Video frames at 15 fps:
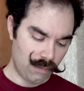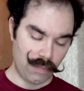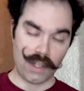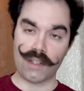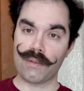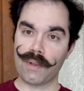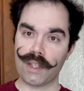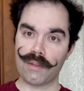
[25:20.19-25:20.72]
But
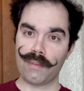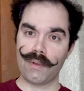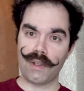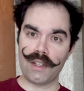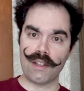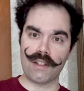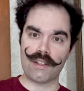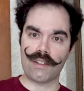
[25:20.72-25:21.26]
it smells
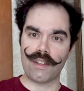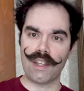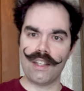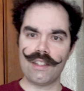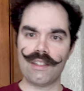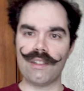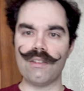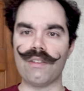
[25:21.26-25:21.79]
pretty good. So
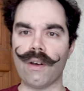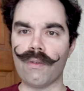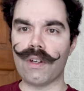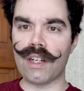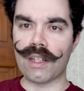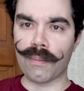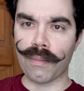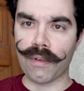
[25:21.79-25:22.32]
this you don't
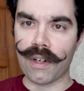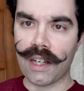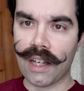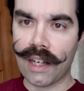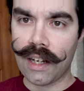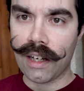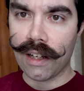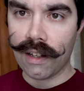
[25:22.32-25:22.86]
need to
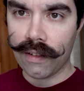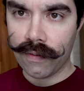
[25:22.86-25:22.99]
preheat.